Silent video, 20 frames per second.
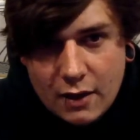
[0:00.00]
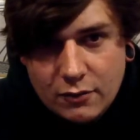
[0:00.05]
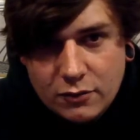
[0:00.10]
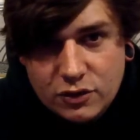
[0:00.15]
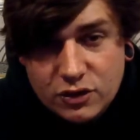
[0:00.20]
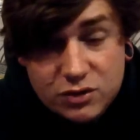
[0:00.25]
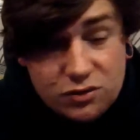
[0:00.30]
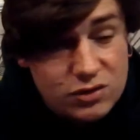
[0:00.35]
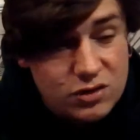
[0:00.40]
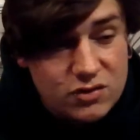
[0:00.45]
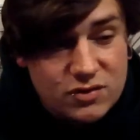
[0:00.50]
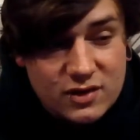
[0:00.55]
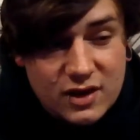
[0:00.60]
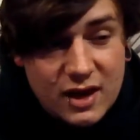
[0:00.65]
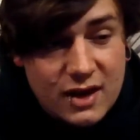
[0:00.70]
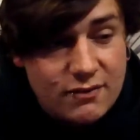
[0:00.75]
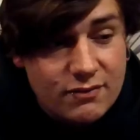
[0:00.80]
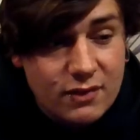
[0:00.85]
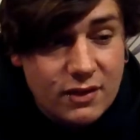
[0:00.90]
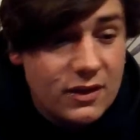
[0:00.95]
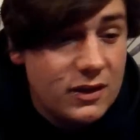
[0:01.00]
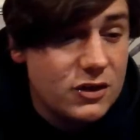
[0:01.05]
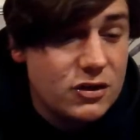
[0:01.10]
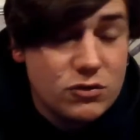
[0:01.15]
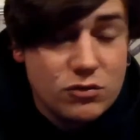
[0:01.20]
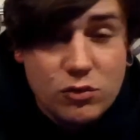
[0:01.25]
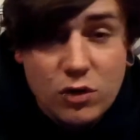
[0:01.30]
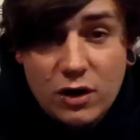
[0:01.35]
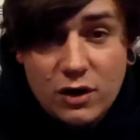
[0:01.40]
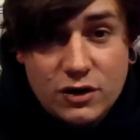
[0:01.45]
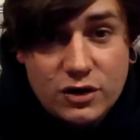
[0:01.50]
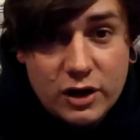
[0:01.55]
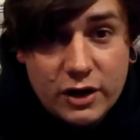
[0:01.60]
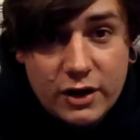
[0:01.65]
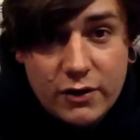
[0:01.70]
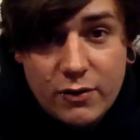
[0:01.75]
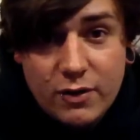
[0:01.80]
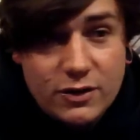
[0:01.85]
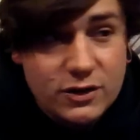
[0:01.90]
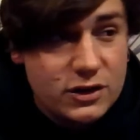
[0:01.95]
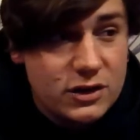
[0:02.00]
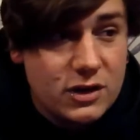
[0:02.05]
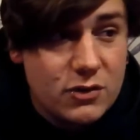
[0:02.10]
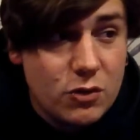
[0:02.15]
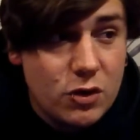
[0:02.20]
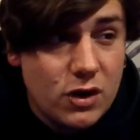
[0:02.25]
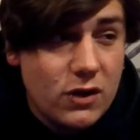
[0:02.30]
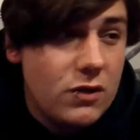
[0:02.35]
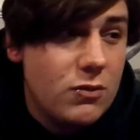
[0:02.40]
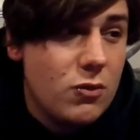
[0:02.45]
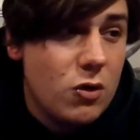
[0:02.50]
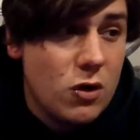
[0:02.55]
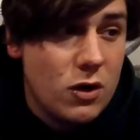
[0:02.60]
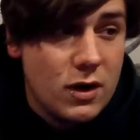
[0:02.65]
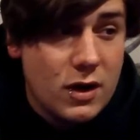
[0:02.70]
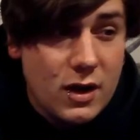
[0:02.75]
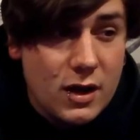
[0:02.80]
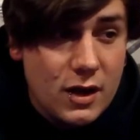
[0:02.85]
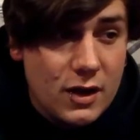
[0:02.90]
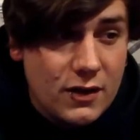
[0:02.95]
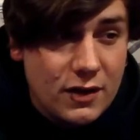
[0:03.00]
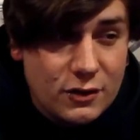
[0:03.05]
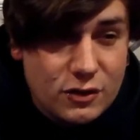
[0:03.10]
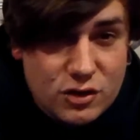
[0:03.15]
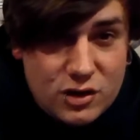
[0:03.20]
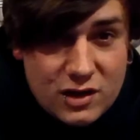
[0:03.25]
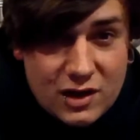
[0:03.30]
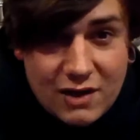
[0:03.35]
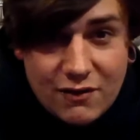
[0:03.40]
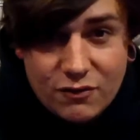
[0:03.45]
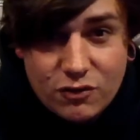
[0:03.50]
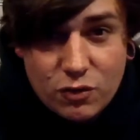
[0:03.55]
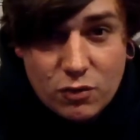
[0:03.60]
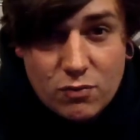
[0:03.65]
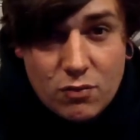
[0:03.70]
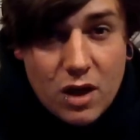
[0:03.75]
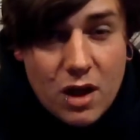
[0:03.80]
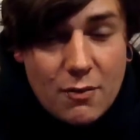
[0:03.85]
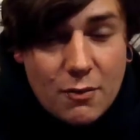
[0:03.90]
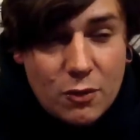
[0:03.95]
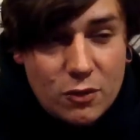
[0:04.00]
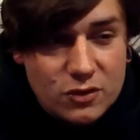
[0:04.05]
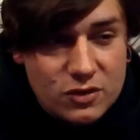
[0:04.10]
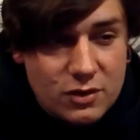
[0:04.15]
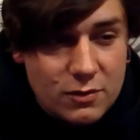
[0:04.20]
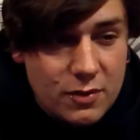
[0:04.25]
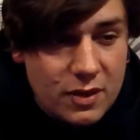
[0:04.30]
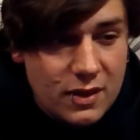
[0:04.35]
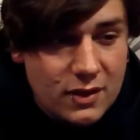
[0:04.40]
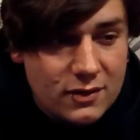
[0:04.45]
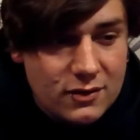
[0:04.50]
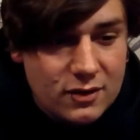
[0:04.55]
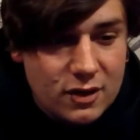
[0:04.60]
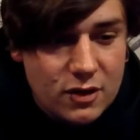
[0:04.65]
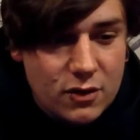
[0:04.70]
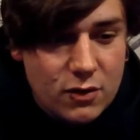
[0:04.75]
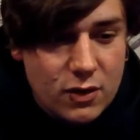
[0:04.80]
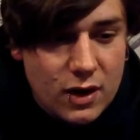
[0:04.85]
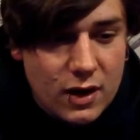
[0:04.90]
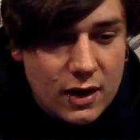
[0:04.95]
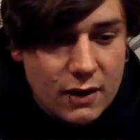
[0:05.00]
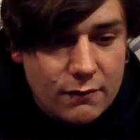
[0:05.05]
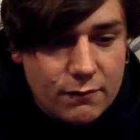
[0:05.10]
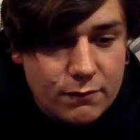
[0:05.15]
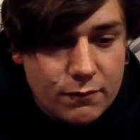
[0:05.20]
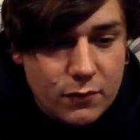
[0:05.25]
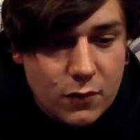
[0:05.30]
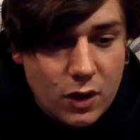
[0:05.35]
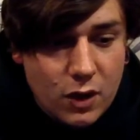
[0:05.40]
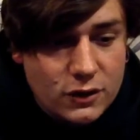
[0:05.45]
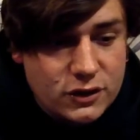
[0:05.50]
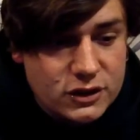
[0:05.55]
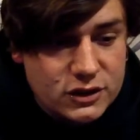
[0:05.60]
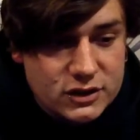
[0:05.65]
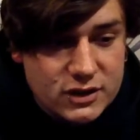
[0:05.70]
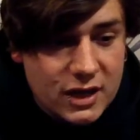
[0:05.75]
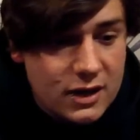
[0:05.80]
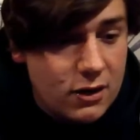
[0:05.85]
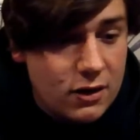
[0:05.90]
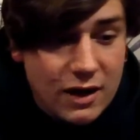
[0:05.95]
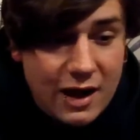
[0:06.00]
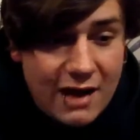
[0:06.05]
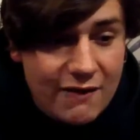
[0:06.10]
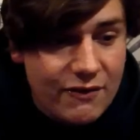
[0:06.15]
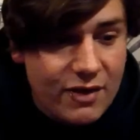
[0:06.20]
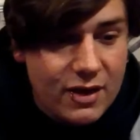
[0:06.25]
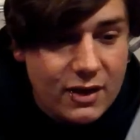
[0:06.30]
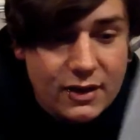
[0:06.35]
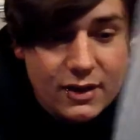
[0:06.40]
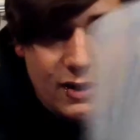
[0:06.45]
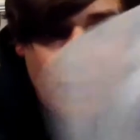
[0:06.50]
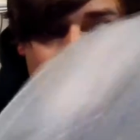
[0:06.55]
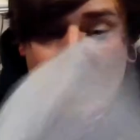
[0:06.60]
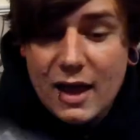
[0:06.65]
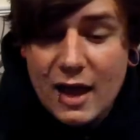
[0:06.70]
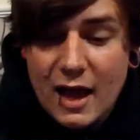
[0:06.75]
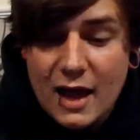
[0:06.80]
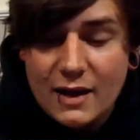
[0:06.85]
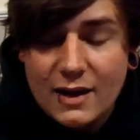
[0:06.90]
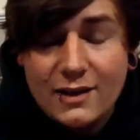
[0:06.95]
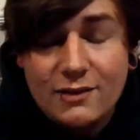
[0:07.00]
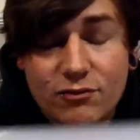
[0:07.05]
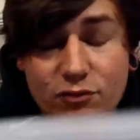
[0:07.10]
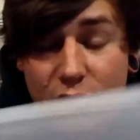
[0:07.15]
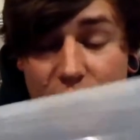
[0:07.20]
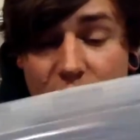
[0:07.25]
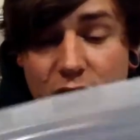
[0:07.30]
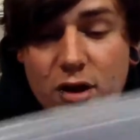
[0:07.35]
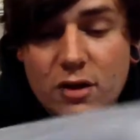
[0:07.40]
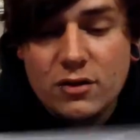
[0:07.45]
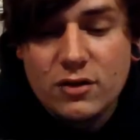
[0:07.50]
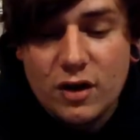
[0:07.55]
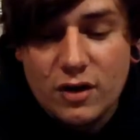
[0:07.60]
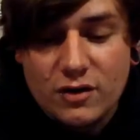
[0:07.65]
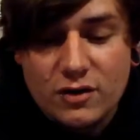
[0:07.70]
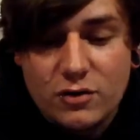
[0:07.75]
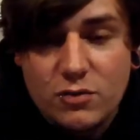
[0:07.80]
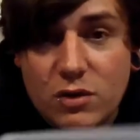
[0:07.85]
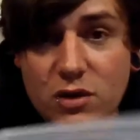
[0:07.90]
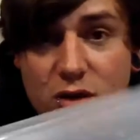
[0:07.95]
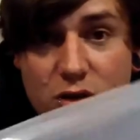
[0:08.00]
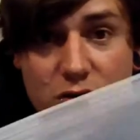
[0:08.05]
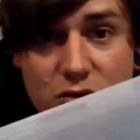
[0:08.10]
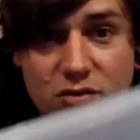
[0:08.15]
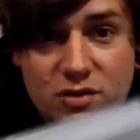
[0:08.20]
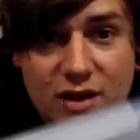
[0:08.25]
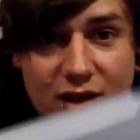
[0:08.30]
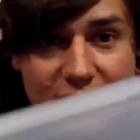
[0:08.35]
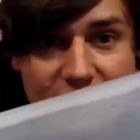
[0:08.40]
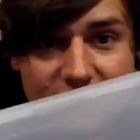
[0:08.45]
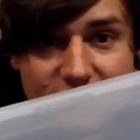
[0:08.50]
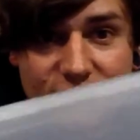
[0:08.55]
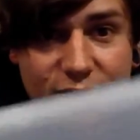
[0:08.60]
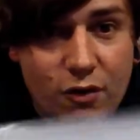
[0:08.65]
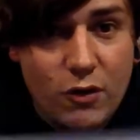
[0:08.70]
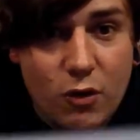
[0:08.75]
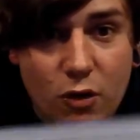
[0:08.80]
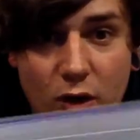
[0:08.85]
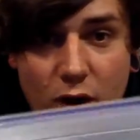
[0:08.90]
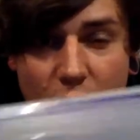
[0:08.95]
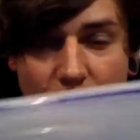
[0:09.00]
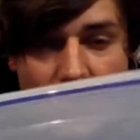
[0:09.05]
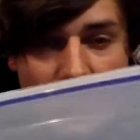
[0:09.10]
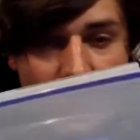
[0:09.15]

she was using it, and then she wanted to chuck it. She didn't want it anymore. I think she should have given it to her mum or something. So I just said I'll have it, and it's really good, guys. So we can use this for.